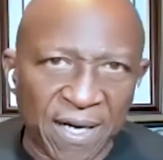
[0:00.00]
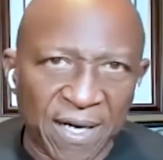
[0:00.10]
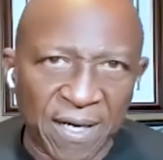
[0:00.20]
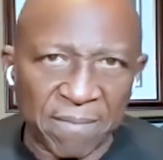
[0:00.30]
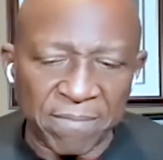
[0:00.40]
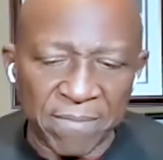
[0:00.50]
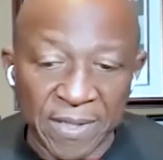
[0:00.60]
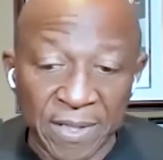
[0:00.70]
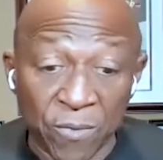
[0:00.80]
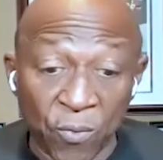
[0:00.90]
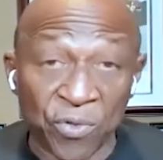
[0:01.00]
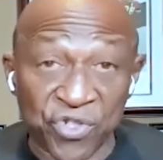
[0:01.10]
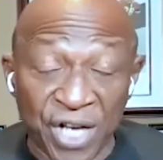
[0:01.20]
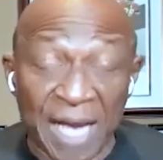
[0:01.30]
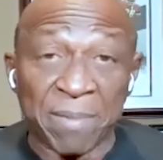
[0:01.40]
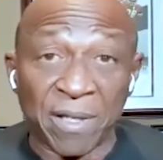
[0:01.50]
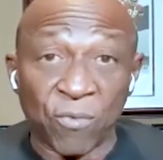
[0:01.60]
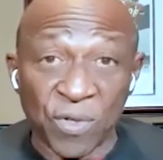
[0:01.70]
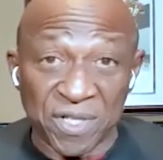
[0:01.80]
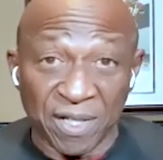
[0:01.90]
You know, Wilt
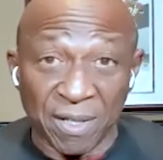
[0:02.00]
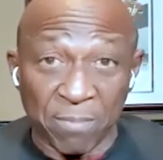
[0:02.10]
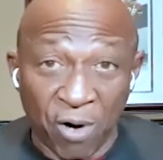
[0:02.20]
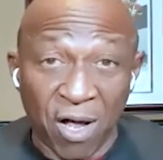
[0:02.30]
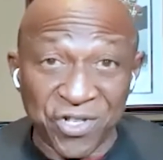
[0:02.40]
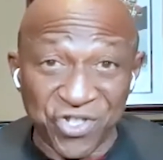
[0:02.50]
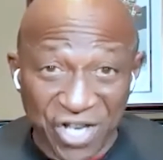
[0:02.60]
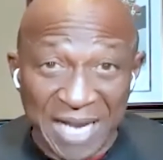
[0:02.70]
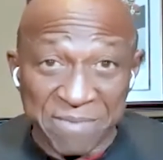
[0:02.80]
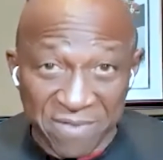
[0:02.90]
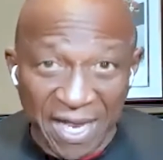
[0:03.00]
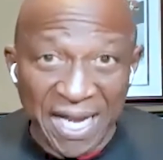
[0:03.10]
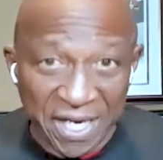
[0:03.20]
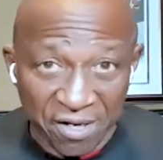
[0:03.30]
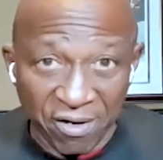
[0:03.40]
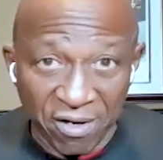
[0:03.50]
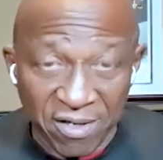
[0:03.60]
Chamberlain was the LeBron James of that era.